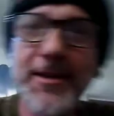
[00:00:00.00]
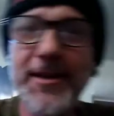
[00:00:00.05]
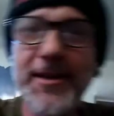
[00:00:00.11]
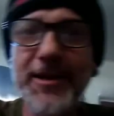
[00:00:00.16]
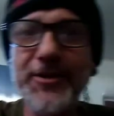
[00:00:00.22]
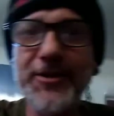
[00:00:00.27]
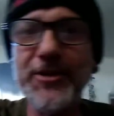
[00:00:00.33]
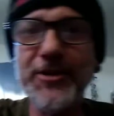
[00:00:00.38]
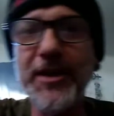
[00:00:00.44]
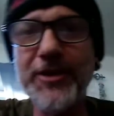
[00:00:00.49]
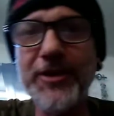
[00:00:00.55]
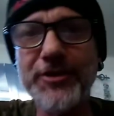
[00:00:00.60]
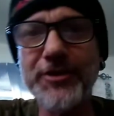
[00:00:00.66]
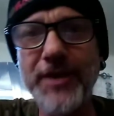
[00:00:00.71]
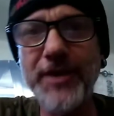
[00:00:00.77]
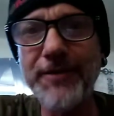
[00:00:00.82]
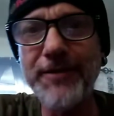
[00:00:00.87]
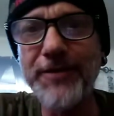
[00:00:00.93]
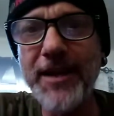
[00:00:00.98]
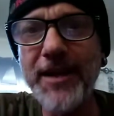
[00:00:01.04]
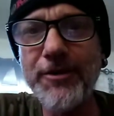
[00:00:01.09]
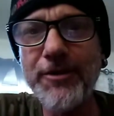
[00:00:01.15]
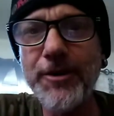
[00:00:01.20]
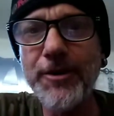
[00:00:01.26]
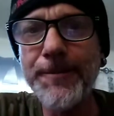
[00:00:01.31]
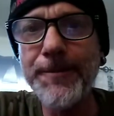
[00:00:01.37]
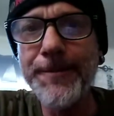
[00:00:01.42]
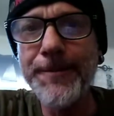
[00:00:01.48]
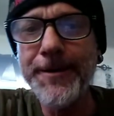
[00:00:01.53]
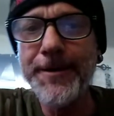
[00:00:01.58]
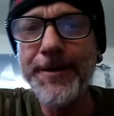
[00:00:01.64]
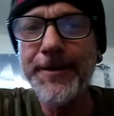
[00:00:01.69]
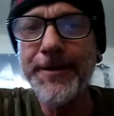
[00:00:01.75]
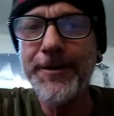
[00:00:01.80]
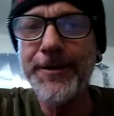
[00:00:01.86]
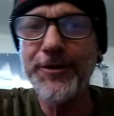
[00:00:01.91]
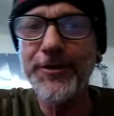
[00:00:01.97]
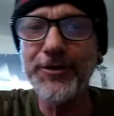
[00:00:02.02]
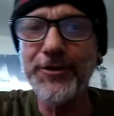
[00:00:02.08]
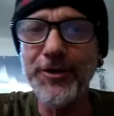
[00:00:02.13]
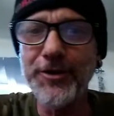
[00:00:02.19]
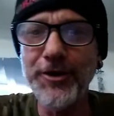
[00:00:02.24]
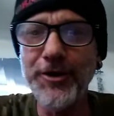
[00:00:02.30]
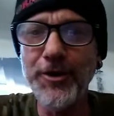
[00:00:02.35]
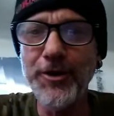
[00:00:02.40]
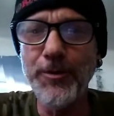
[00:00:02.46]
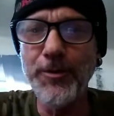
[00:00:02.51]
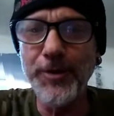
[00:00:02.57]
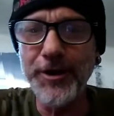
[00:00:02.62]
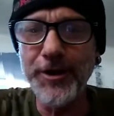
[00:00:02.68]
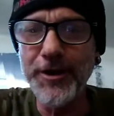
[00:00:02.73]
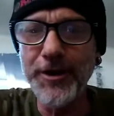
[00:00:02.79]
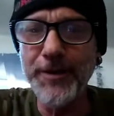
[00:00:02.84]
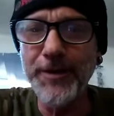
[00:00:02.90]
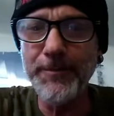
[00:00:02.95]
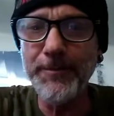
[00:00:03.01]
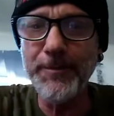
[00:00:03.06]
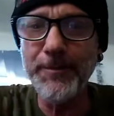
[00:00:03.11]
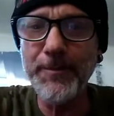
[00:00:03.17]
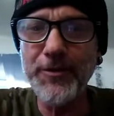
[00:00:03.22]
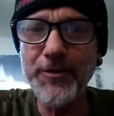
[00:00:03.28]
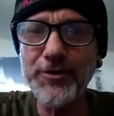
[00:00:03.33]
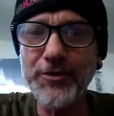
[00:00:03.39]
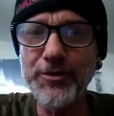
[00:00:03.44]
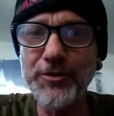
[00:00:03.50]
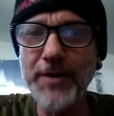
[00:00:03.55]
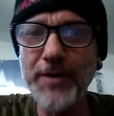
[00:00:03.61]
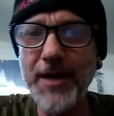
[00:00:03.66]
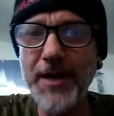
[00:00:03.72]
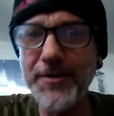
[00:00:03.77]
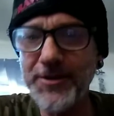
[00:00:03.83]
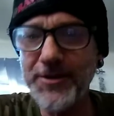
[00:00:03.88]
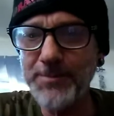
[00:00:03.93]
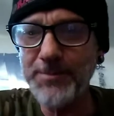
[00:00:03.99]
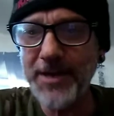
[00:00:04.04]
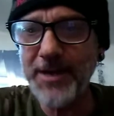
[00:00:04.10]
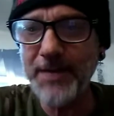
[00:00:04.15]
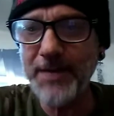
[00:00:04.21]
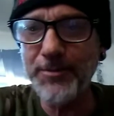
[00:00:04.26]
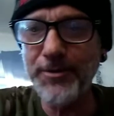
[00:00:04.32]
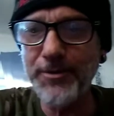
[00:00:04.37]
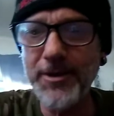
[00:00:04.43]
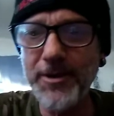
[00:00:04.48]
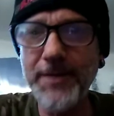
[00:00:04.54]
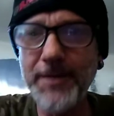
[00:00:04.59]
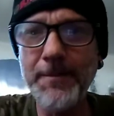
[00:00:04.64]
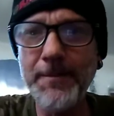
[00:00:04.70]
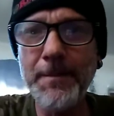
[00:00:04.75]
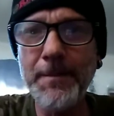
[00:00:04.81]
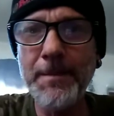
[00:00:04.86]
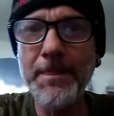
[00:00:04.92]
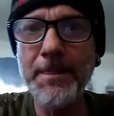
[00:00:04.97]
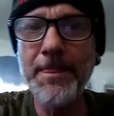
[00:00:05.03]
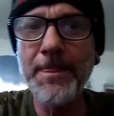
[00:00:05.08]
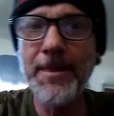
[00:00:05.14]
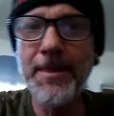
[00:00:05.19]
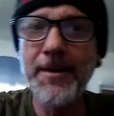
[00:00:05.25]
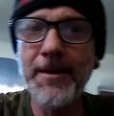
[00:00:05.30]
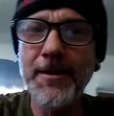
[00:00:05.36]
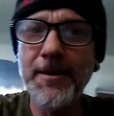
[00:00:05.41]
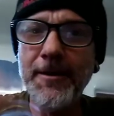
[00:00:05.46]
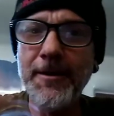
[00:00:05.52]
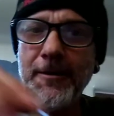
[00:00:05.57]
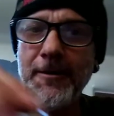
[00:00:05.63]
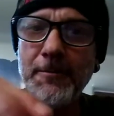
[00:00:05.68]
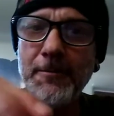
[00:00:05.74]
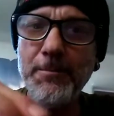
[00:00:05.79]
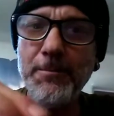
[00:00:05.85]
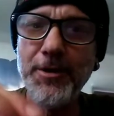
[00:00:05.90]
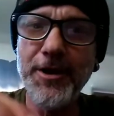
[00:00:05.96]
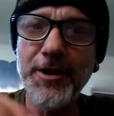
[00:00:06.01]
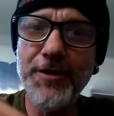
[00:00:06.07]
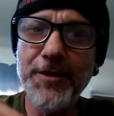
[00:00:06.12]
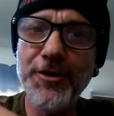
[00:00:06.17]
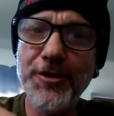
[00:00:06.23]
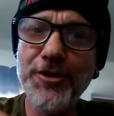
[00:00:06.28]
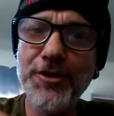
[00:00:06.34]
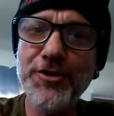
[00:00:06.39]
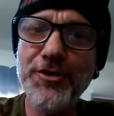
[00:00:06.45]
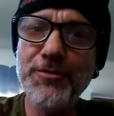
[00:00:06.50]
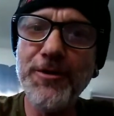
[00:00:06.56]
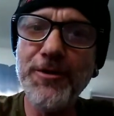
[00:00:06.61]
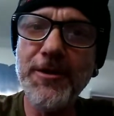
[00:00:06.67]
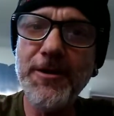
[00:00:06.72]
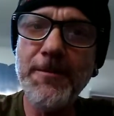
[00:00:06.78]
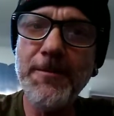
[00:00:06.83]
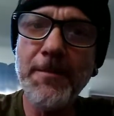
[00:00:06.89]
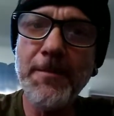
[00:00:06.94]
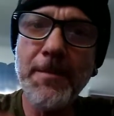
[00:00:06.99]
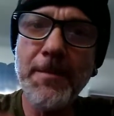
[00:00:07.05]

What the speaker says: it still has great flavor. So we're going to screw out this bad boy, put in the new one,